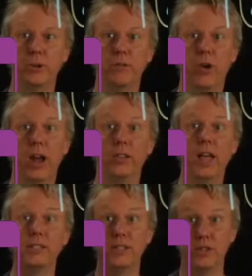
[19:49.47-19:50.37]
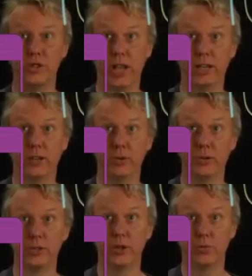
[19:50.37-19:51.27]
for I less than j. In other
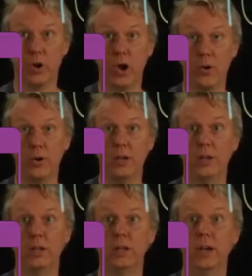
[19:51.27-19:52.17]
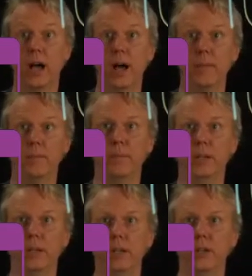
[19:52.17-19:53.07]
words, the row,
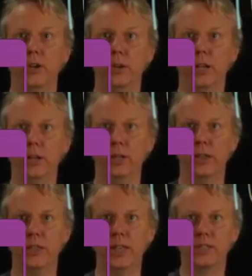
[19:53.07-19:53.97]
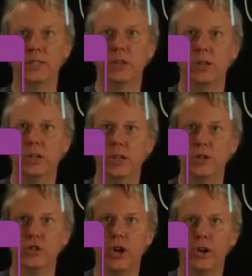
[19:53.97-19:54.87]
you're in this
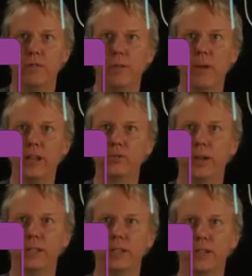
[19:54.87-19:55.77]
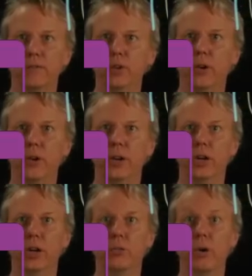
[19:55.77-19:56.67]
chunk of the matrix if your
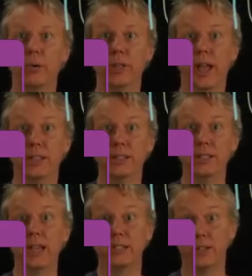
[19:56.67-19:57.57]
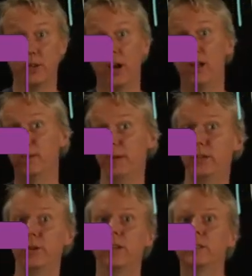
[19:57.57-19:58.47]
row index is less than your column
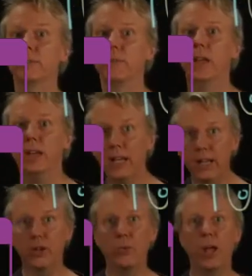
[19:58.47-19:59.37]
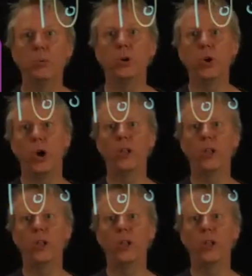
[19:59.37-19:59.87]
matrix. Either way, we'll call